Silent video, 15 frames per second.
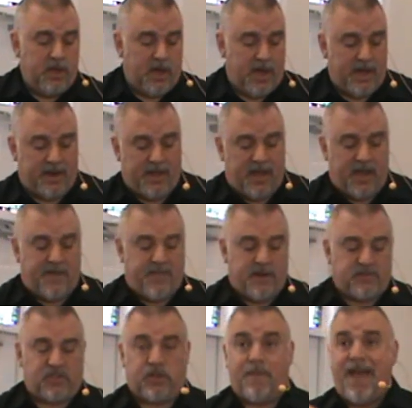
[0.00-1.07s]
And, and
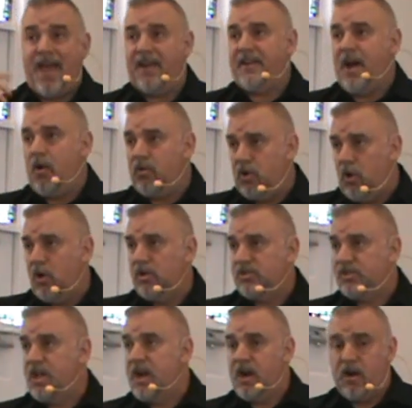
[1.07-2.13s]
there's some handout
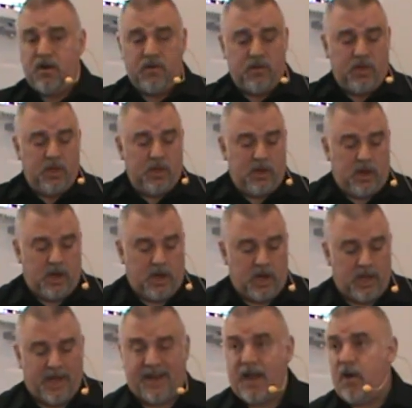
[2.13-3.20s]
cards there,
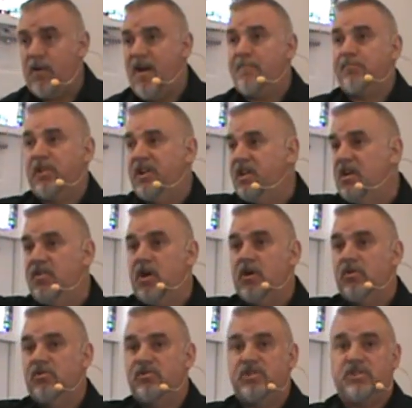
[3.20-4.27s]
and I'll have plenty of
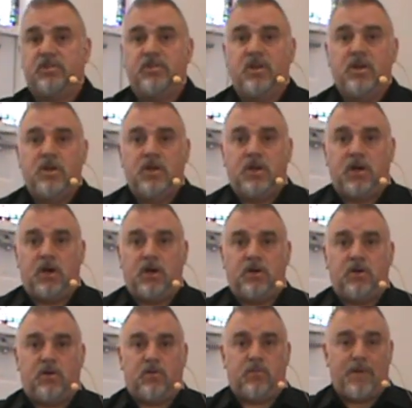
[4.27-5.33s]
those
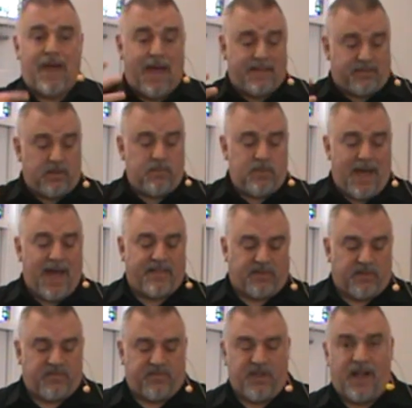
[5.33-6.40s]
at, the, at
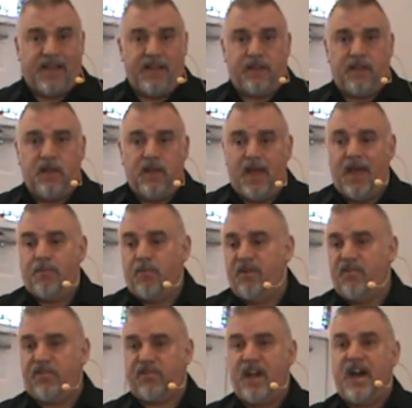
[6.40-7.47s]
the site. And
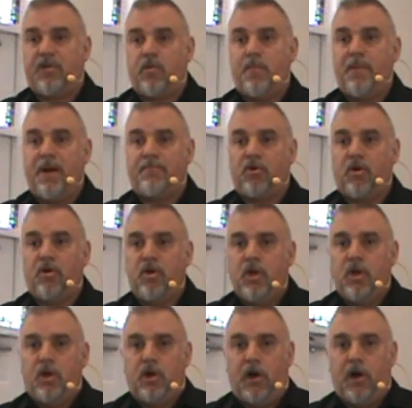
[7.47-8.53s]
we just got to remember
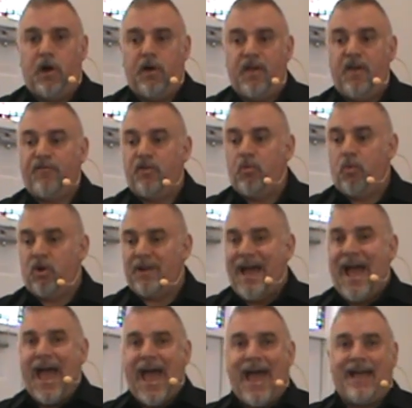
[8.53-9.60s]
uh, if you want to
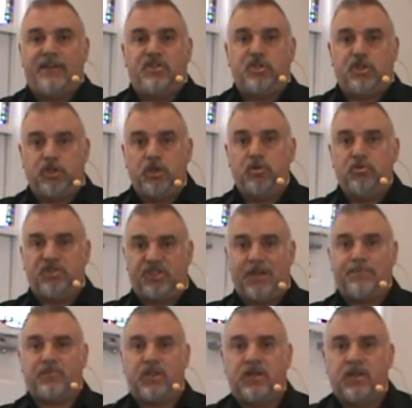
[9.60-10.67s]
add to
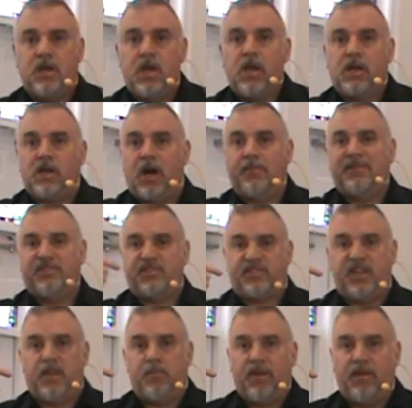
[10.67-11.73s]
something, come and
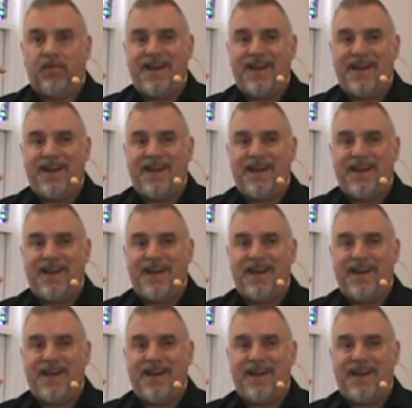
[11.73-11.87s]
see me.